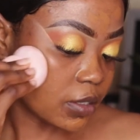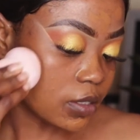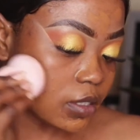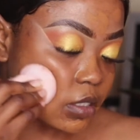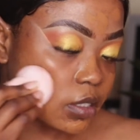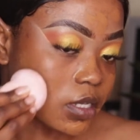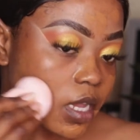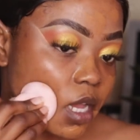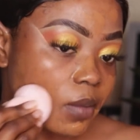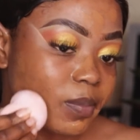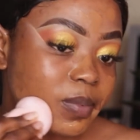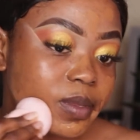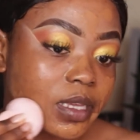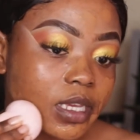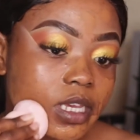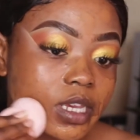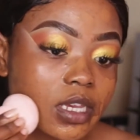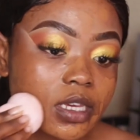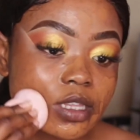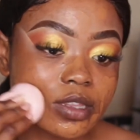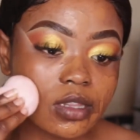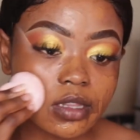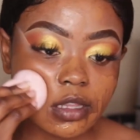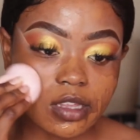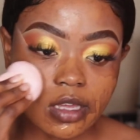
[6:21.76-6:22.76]
dab
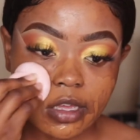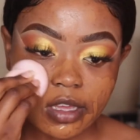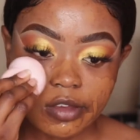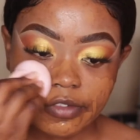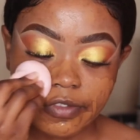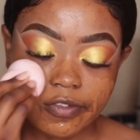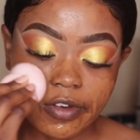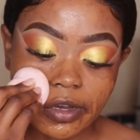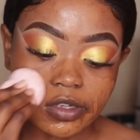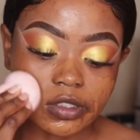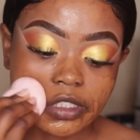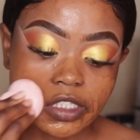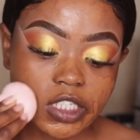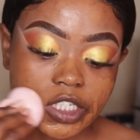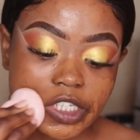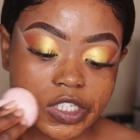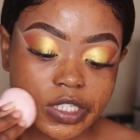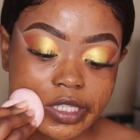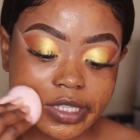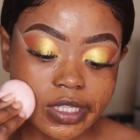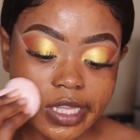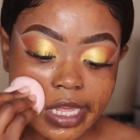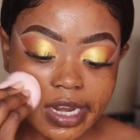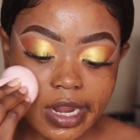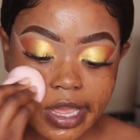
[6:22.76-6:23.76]
in the
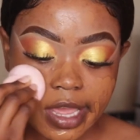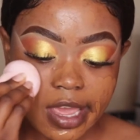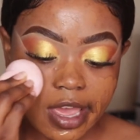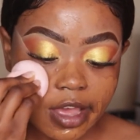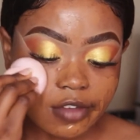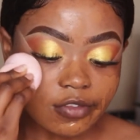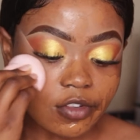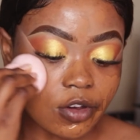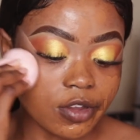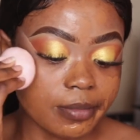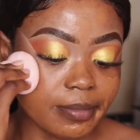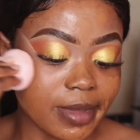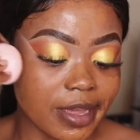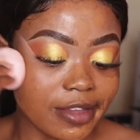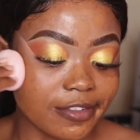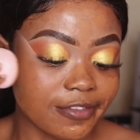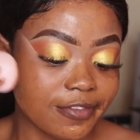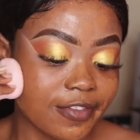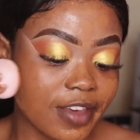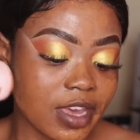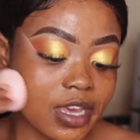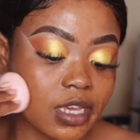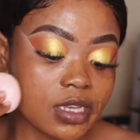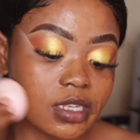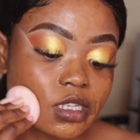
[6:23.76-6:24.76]
foundation that I have on my
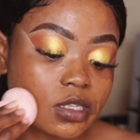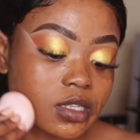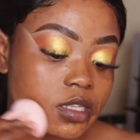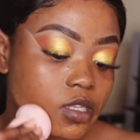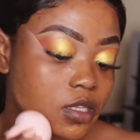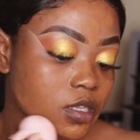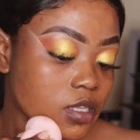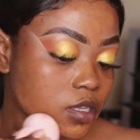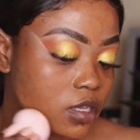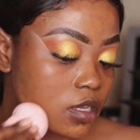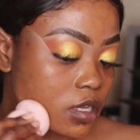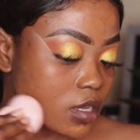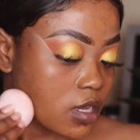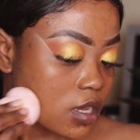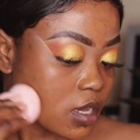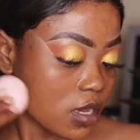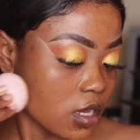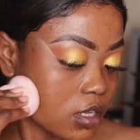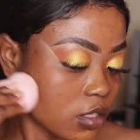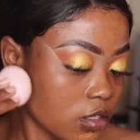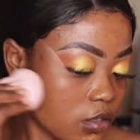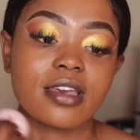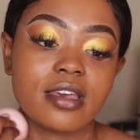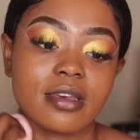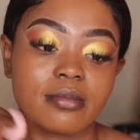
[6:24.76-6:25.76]
face.
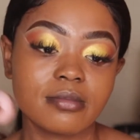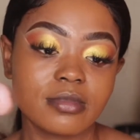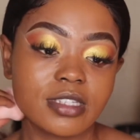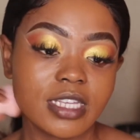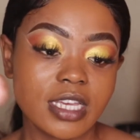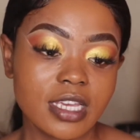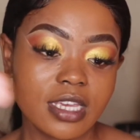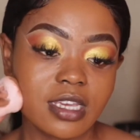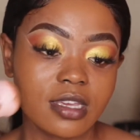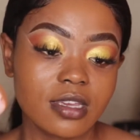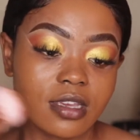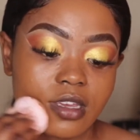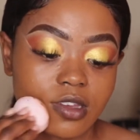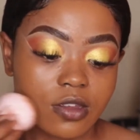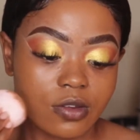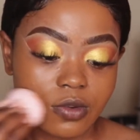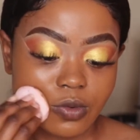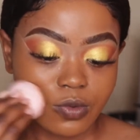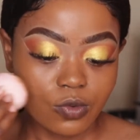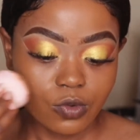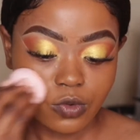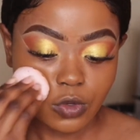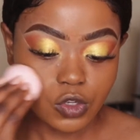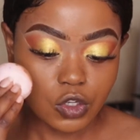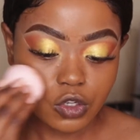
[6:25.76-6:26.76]
I am taking a
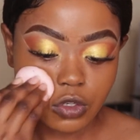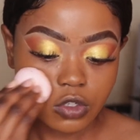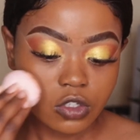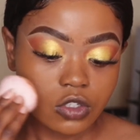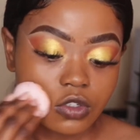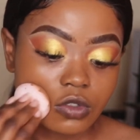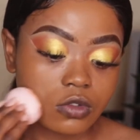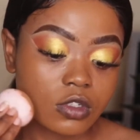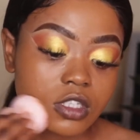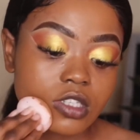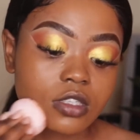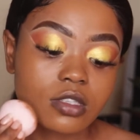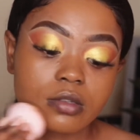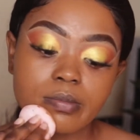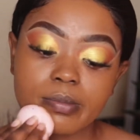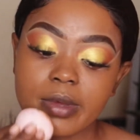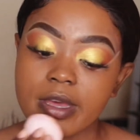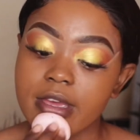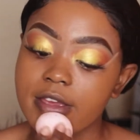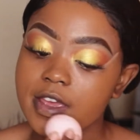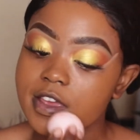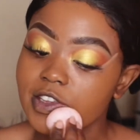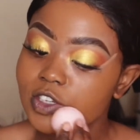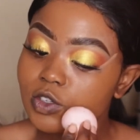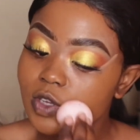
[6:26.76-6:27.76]
huge risk
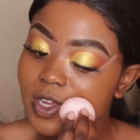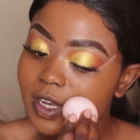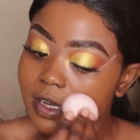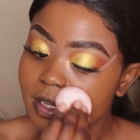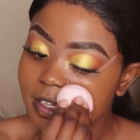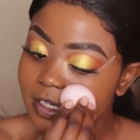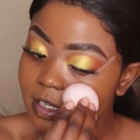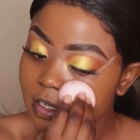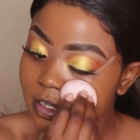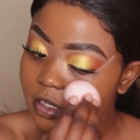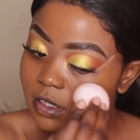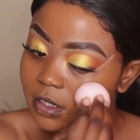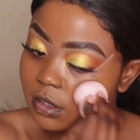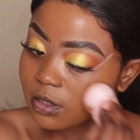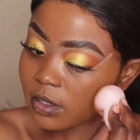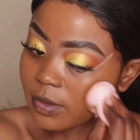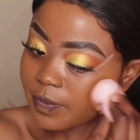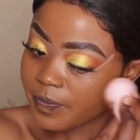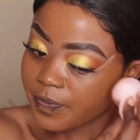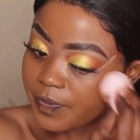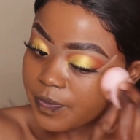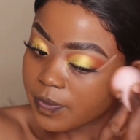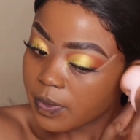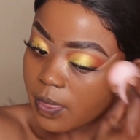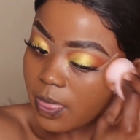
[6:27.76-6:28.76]
by actually just
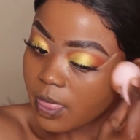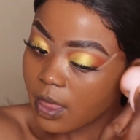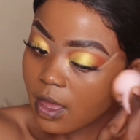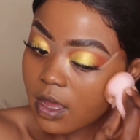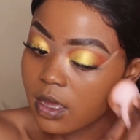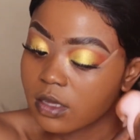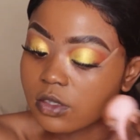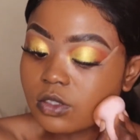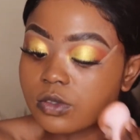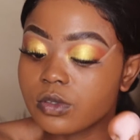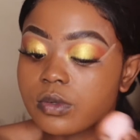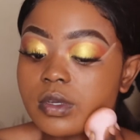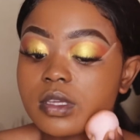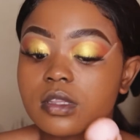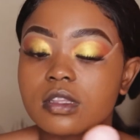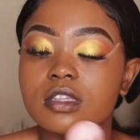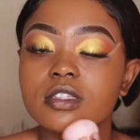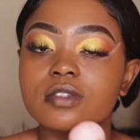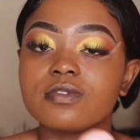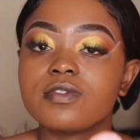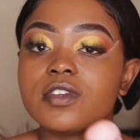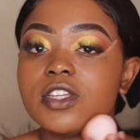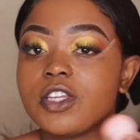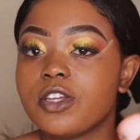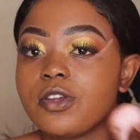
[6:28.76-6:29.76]
doing
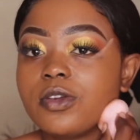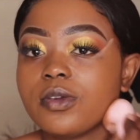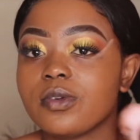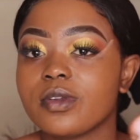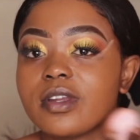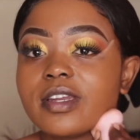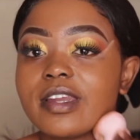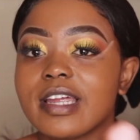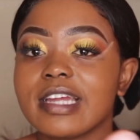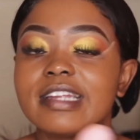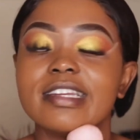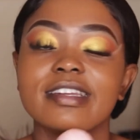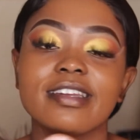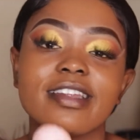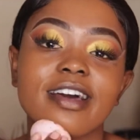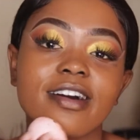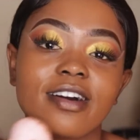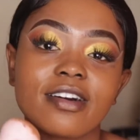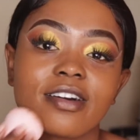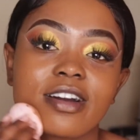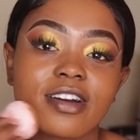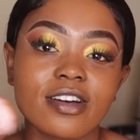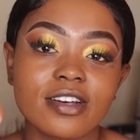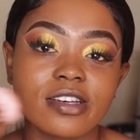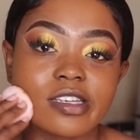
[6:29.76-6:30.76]
this video right
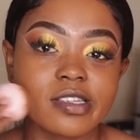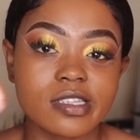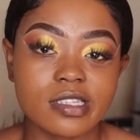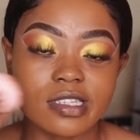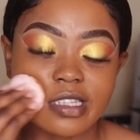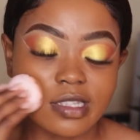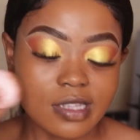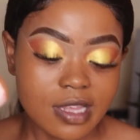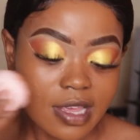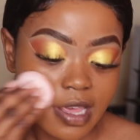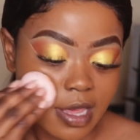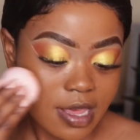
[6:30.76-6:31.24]
now because